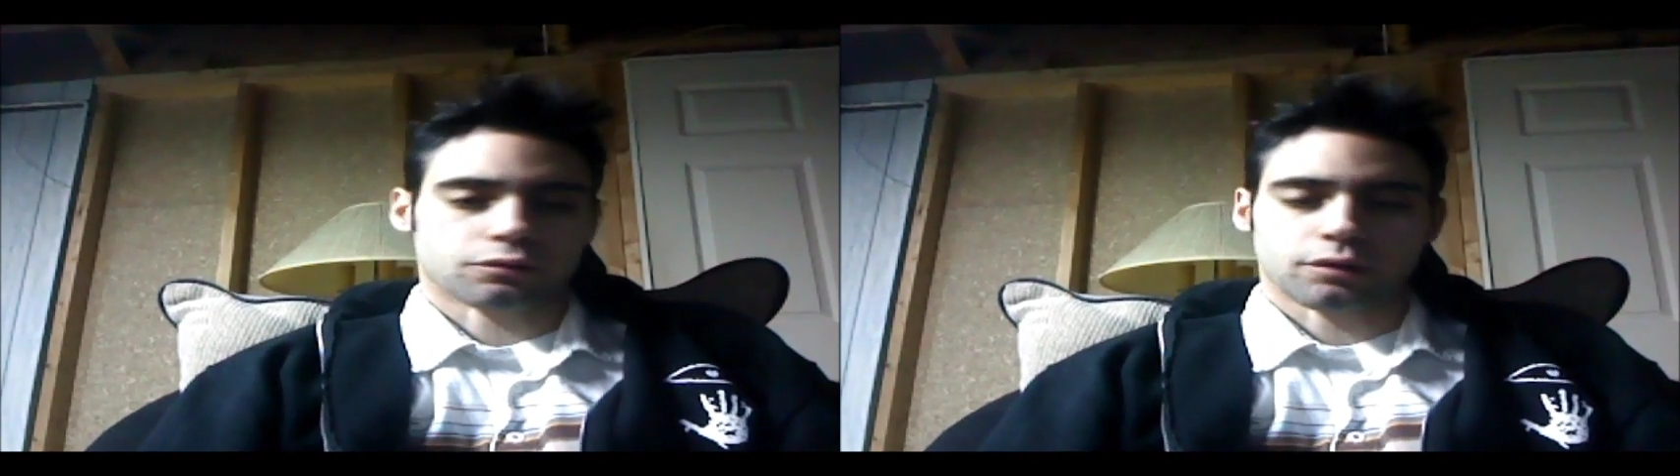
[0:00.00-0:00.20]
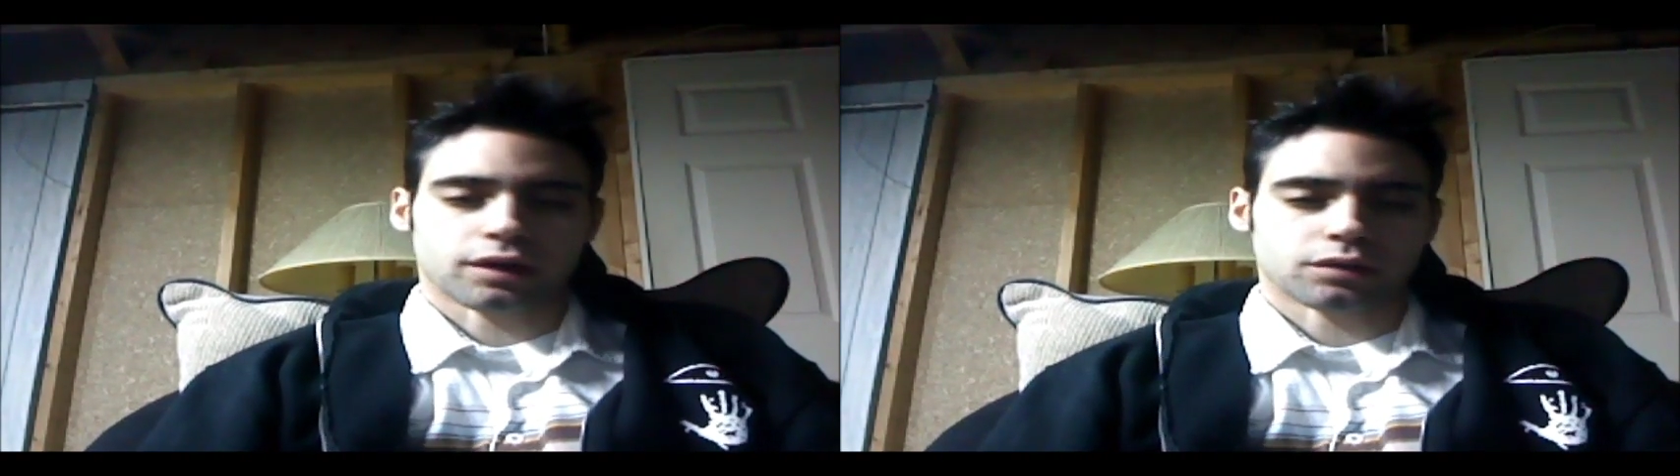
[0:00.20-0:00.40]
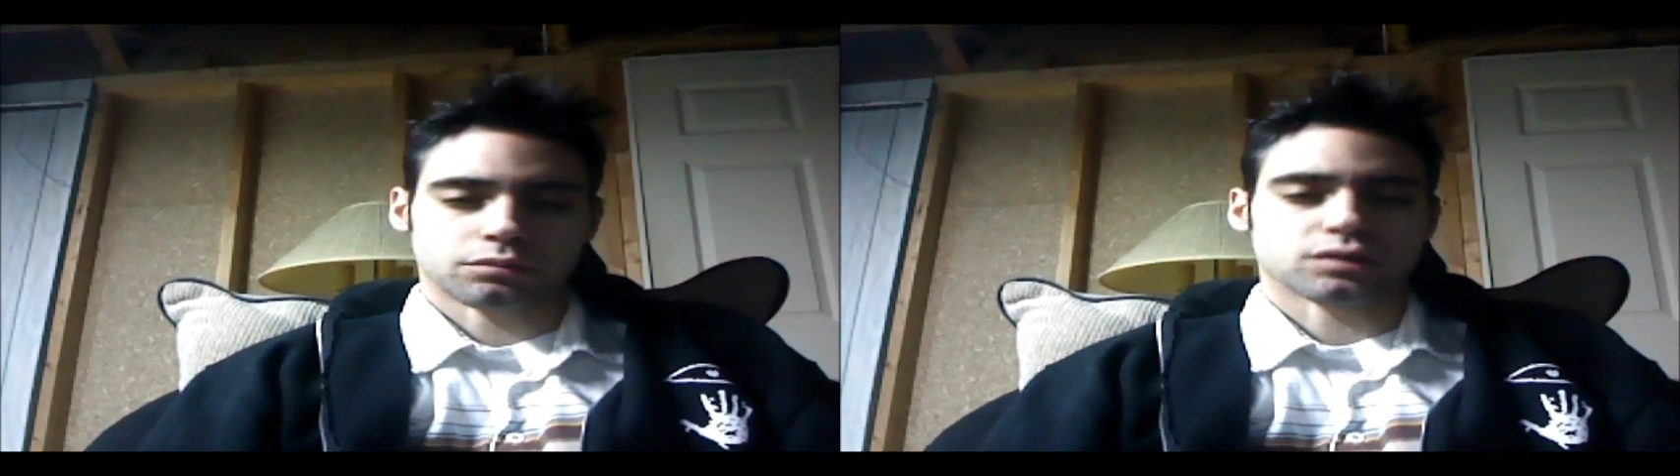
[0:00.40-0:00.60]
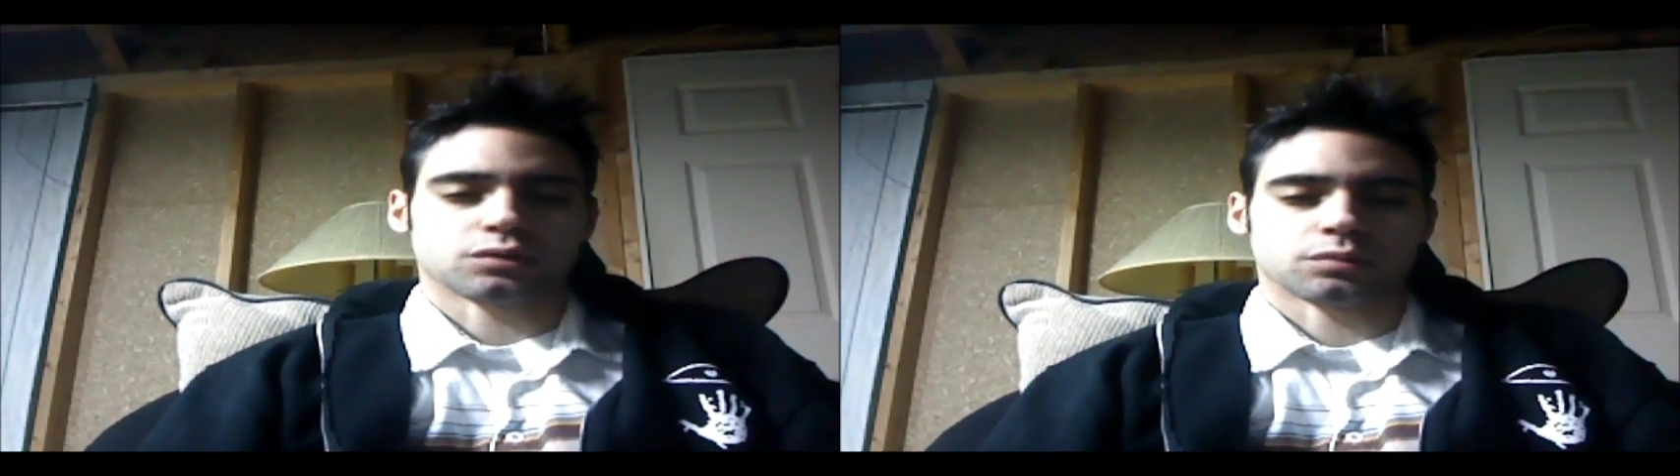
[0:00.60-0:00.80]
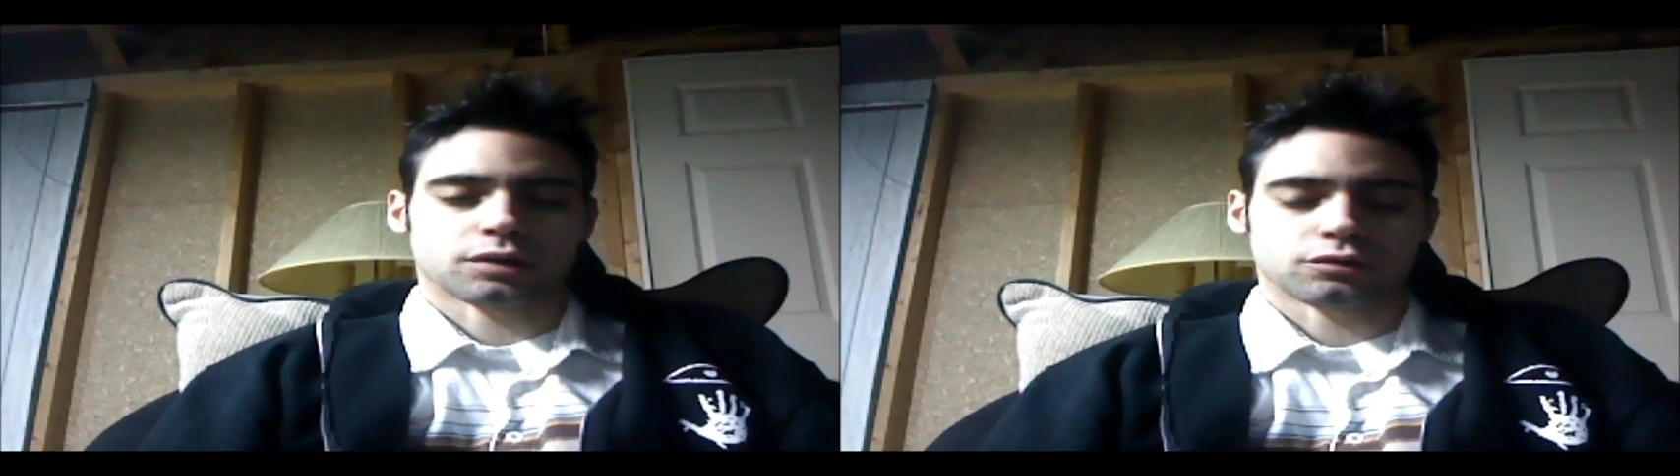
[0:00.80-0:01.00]
randoms. They
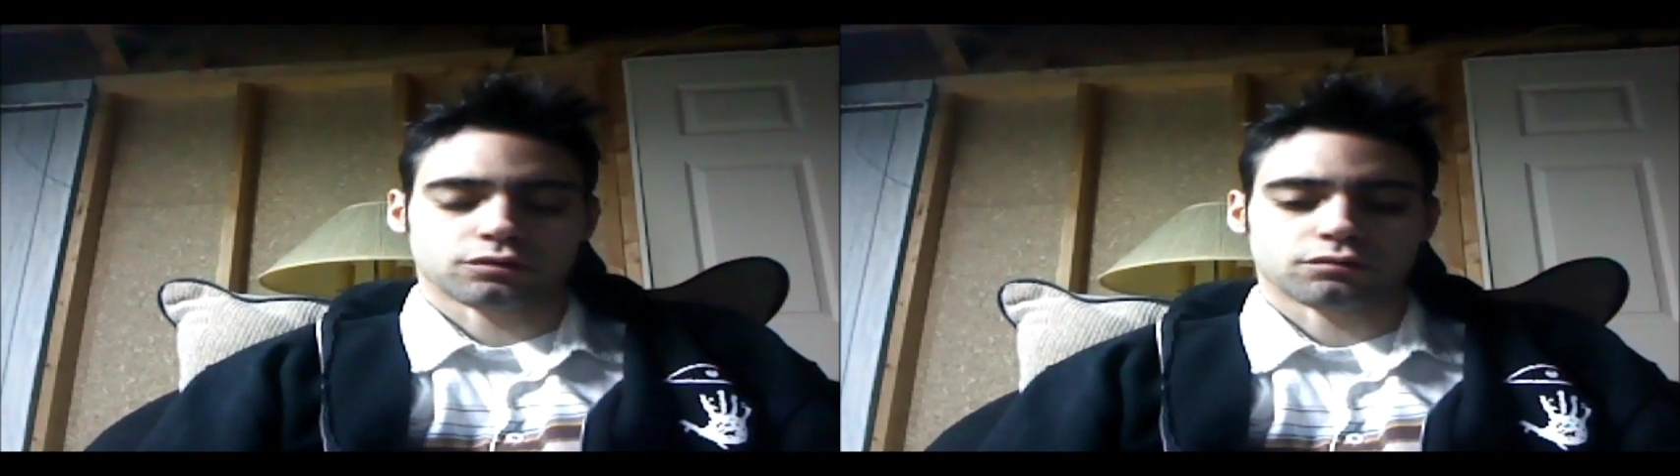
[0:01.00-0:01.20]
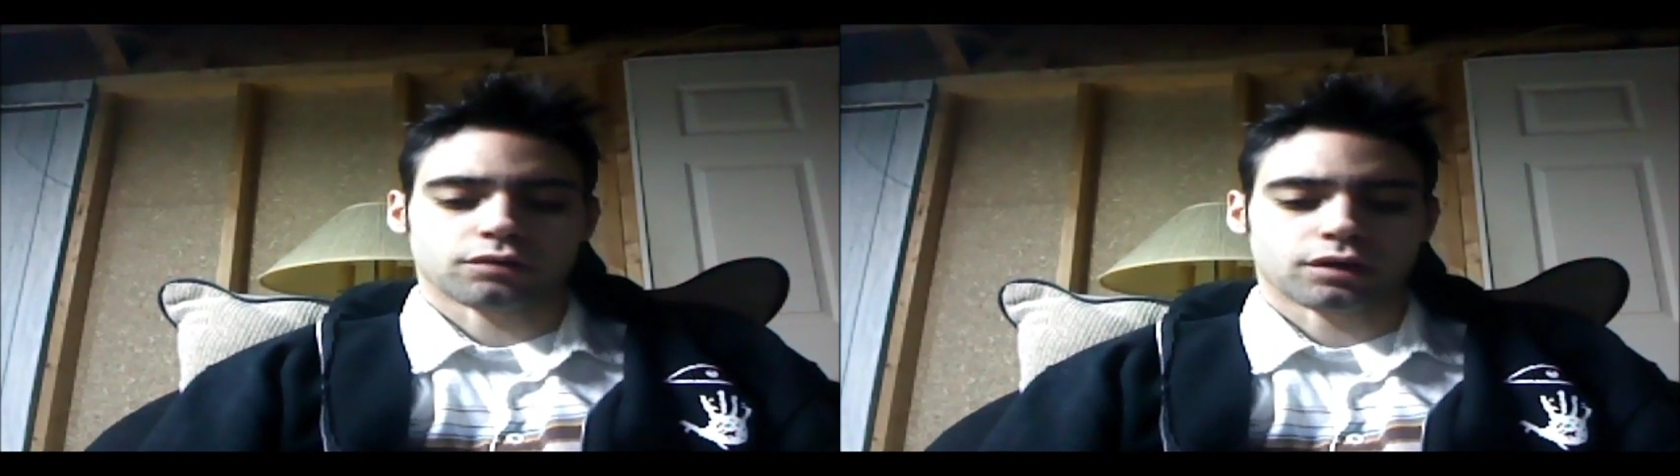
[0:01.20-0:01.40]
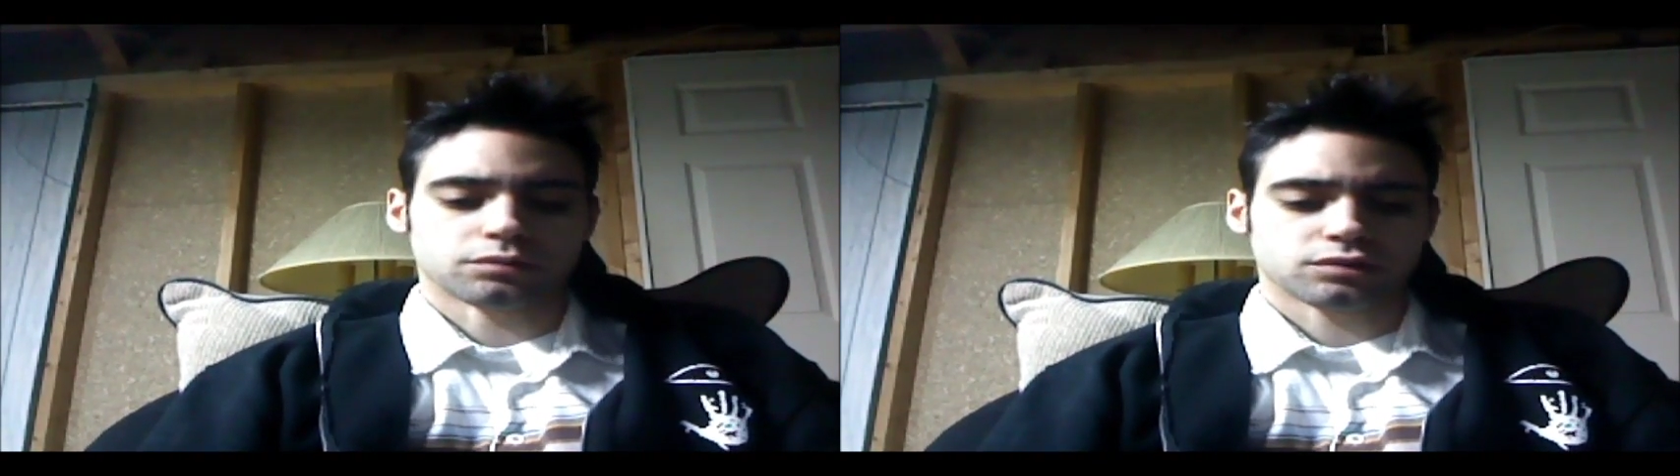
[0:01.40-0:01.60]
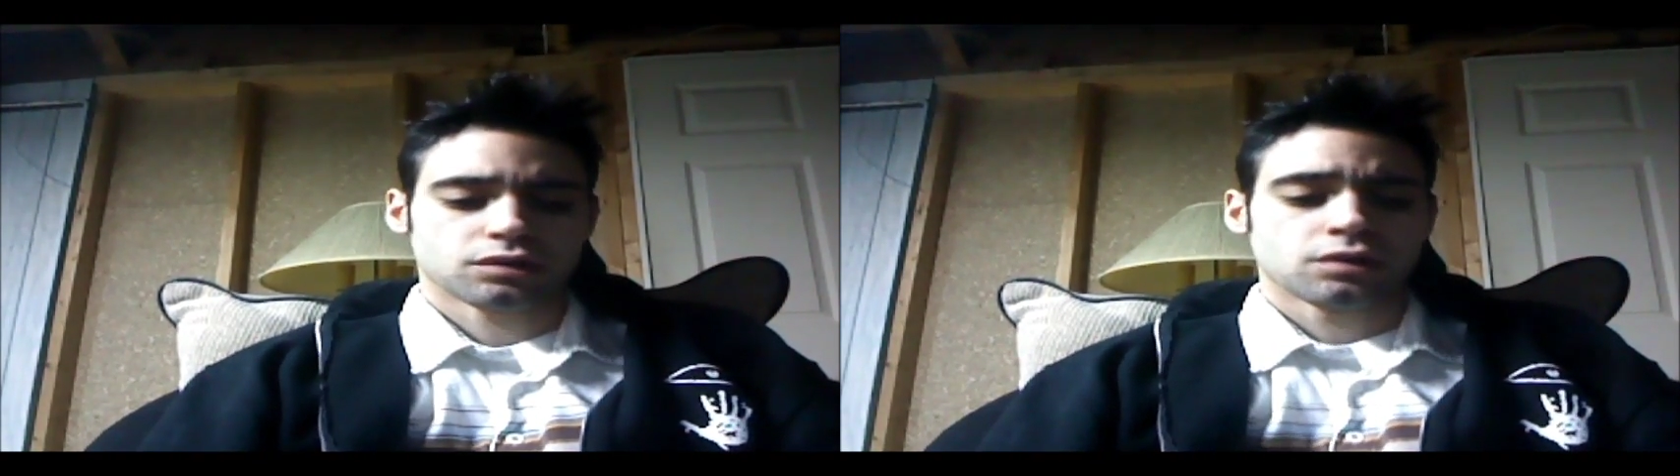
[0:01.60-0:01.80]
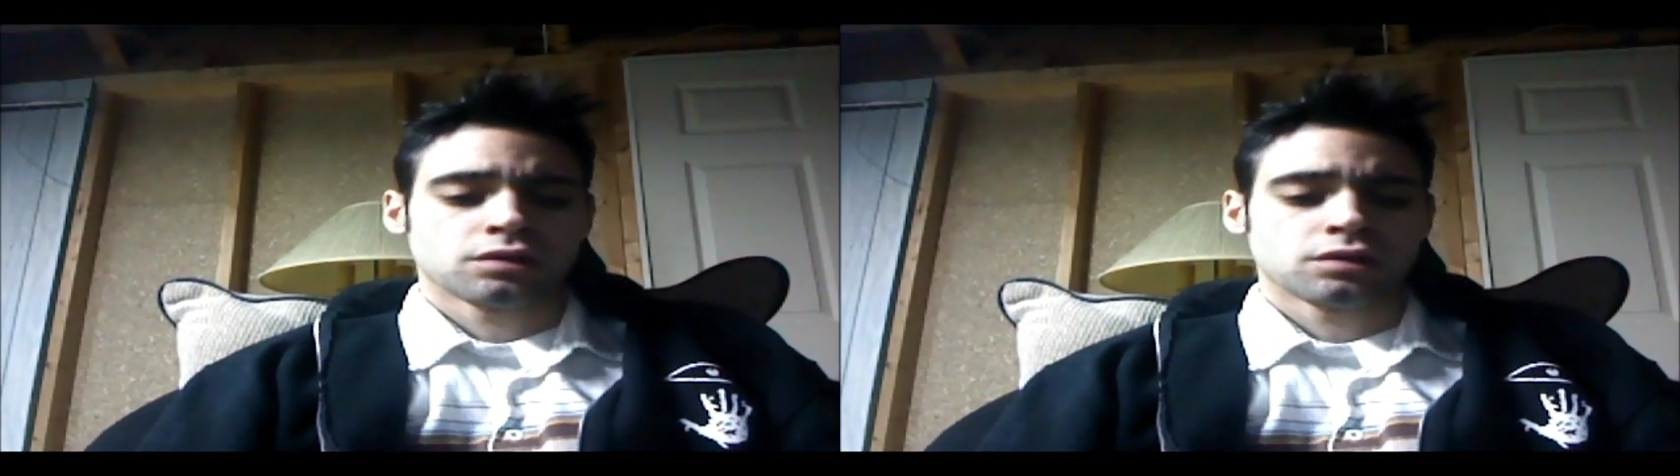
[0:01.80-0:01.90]
were better than randoms.